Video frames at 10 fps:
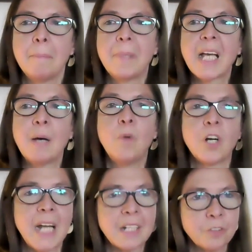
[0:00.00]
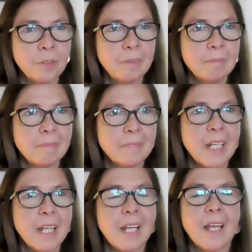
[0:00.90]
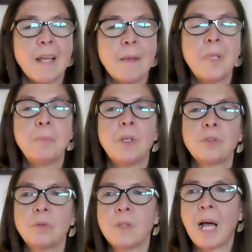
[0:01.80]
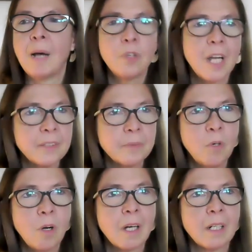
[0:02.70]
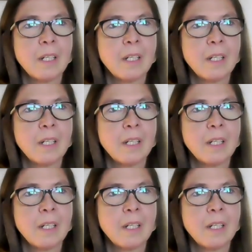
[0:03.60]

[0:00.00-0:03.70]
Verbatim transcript: become more natural people collaborate more